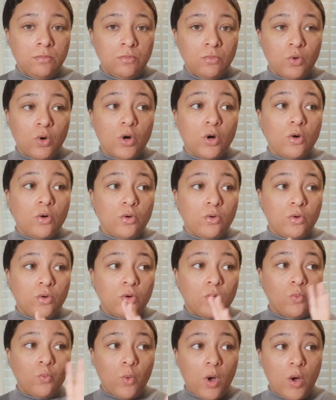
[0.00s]
or
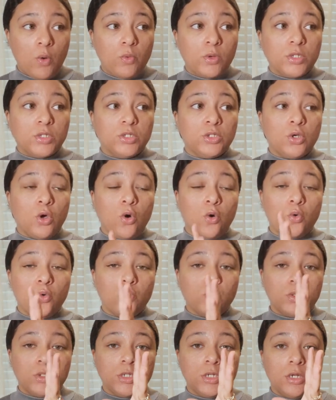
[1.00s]
what was
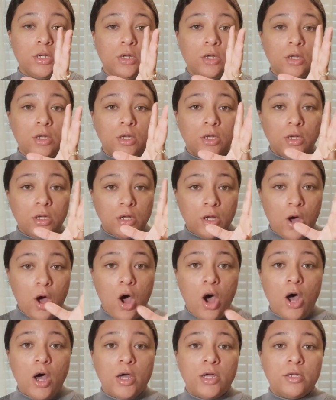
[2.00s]
told
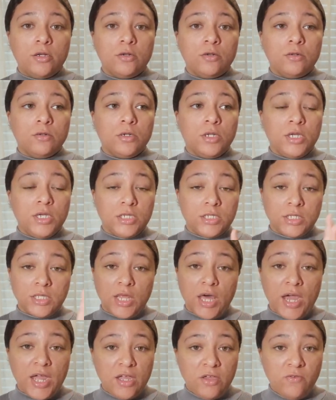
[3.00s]
on his
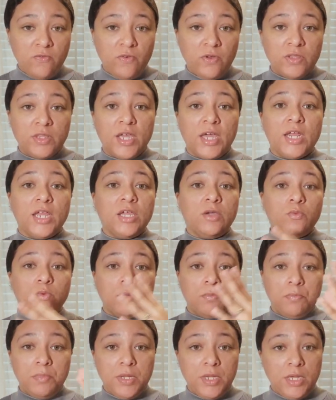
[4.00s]
life that he
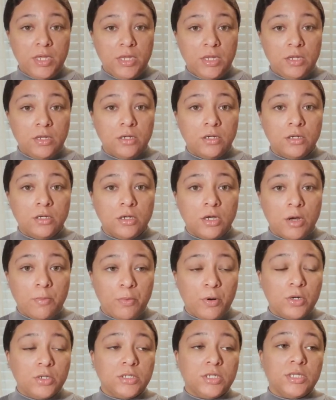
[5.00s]
would be a
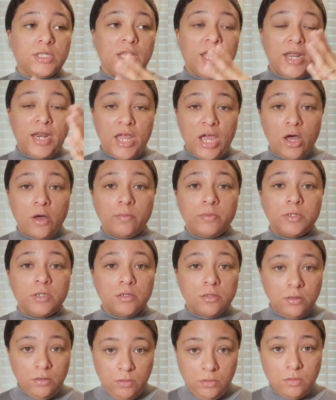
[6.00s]
person that helped
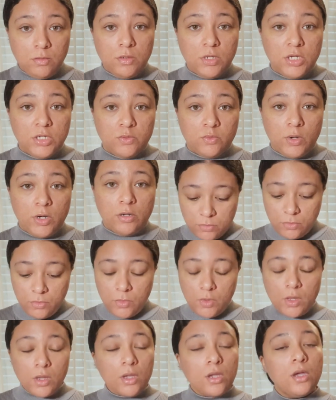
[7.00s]
Israel.
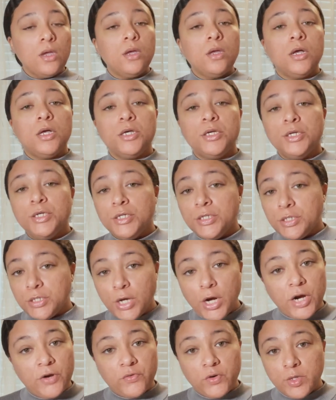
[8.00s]

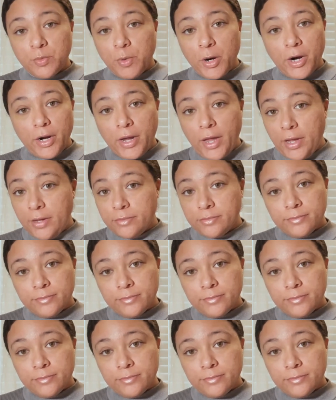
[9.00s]
Sorry for the barking.